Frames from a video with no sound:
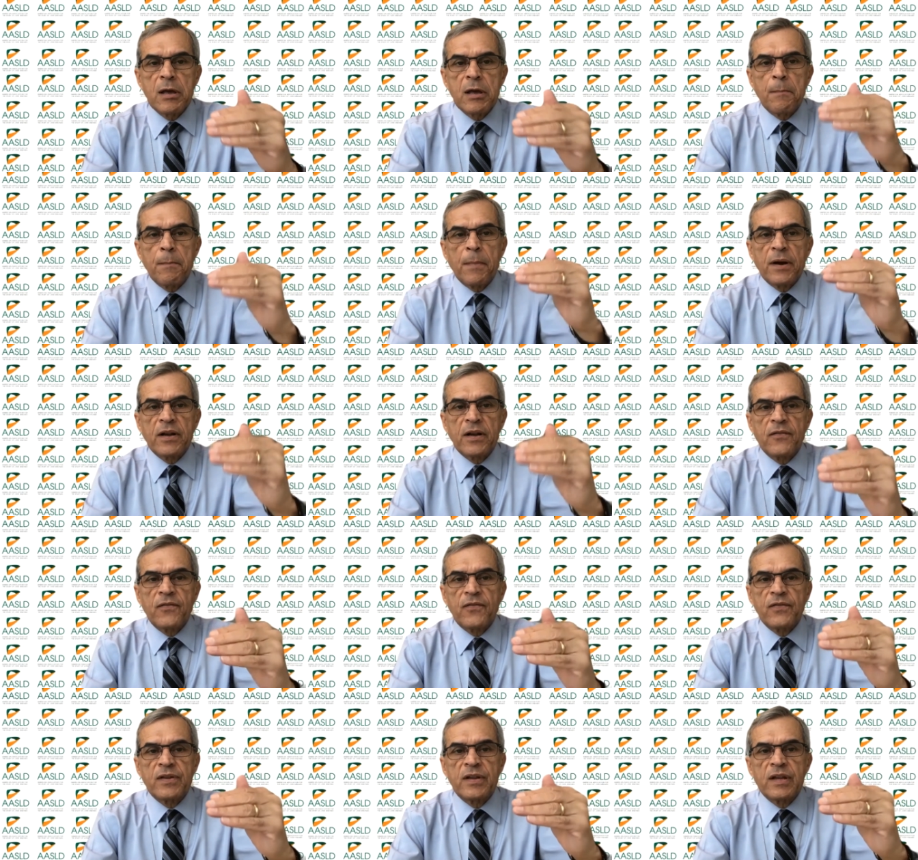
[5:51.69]
but if
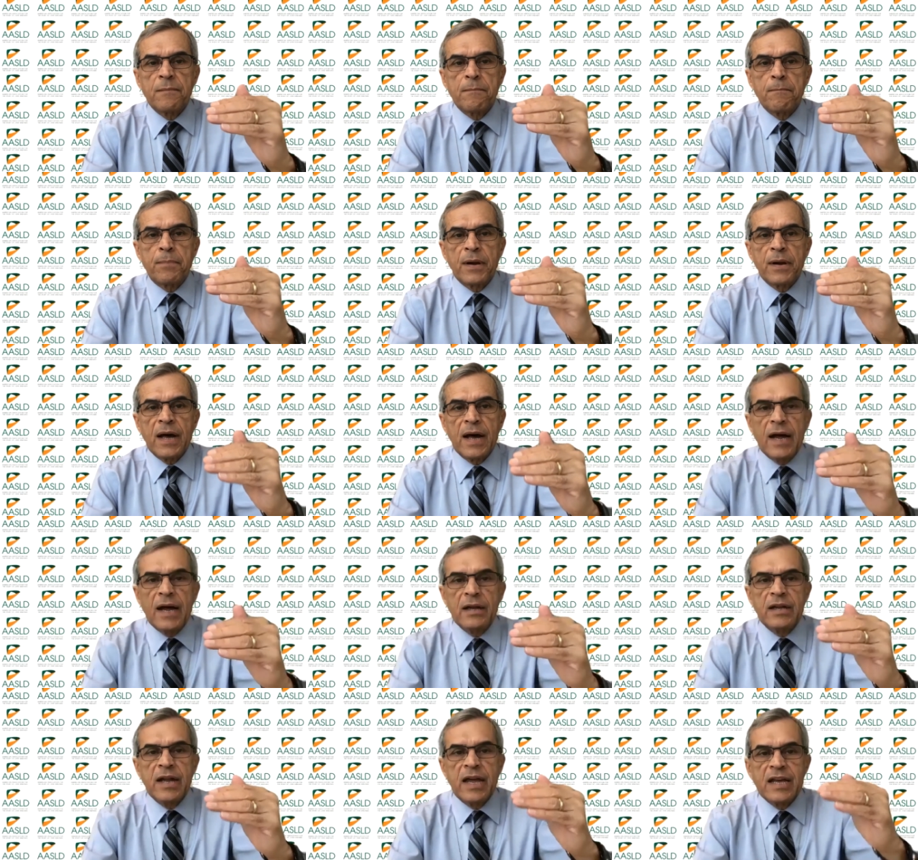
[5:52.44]
the
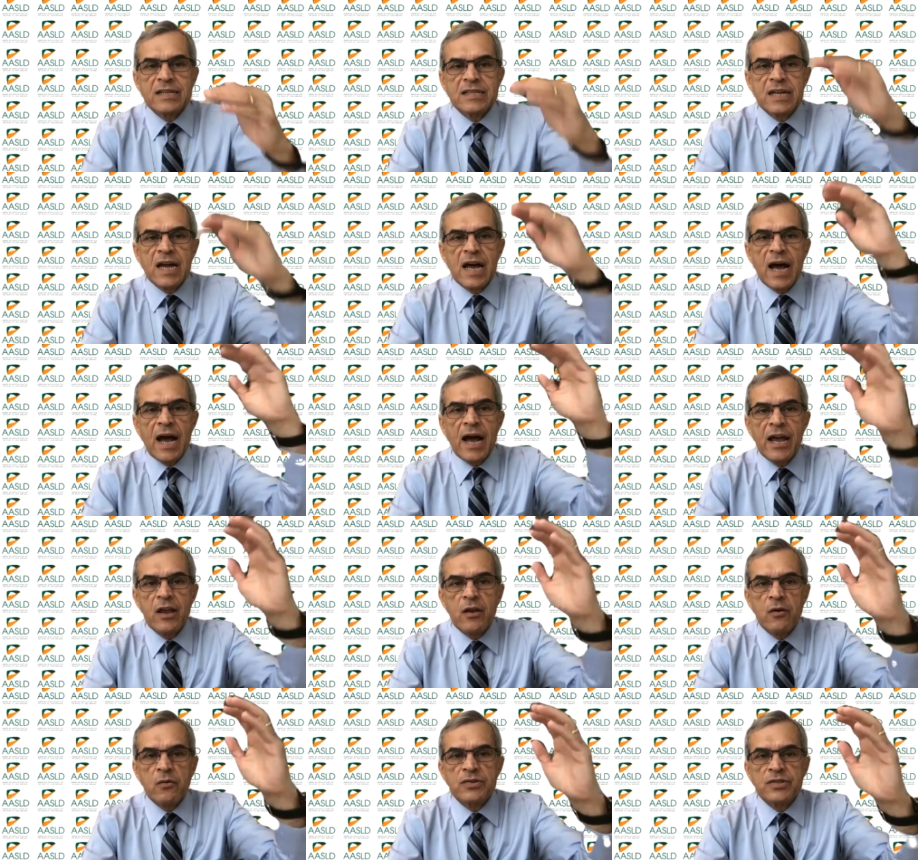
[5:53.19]
blood has high
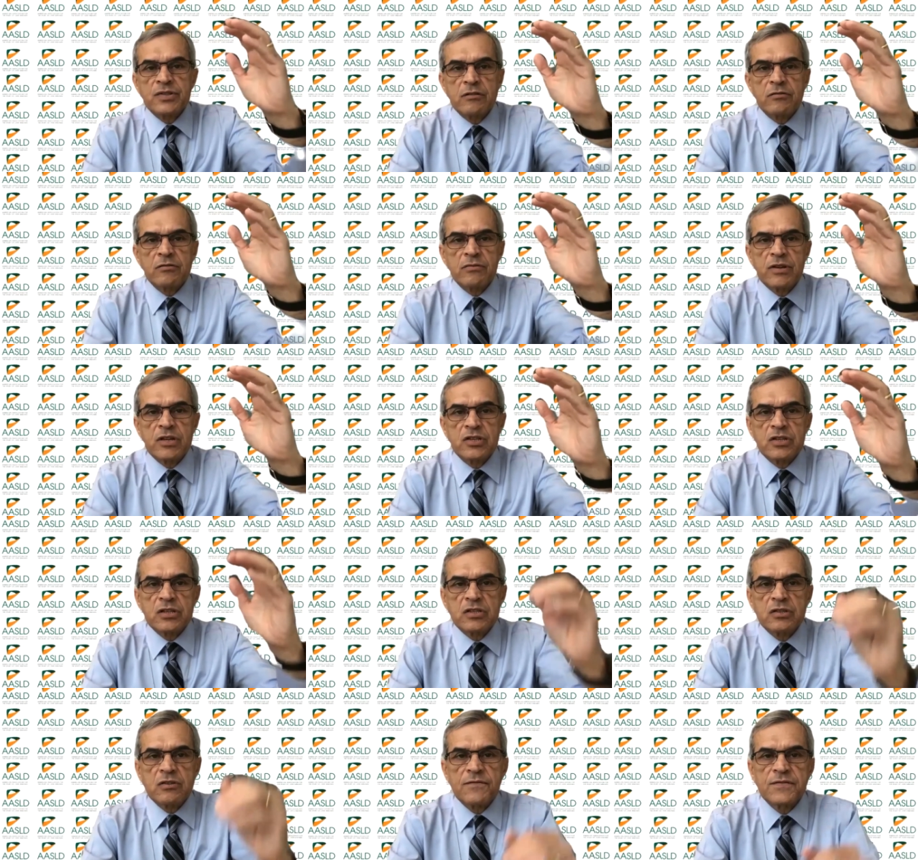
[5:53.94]

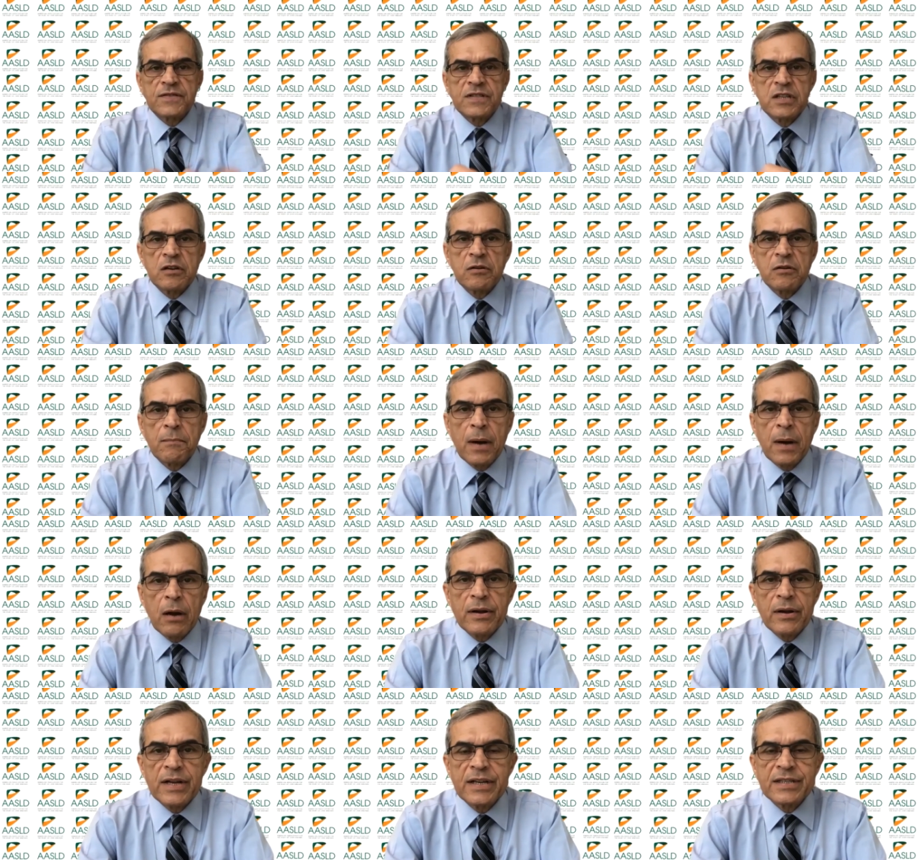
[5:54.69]
concentrations of serum
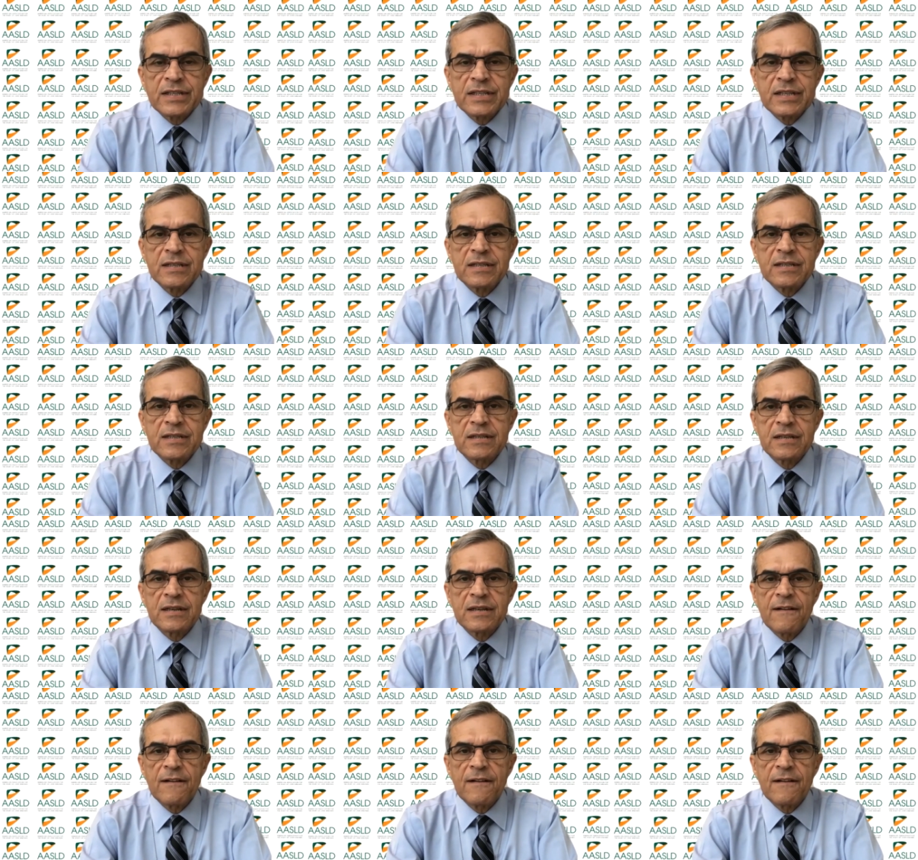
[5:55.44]
bile acids,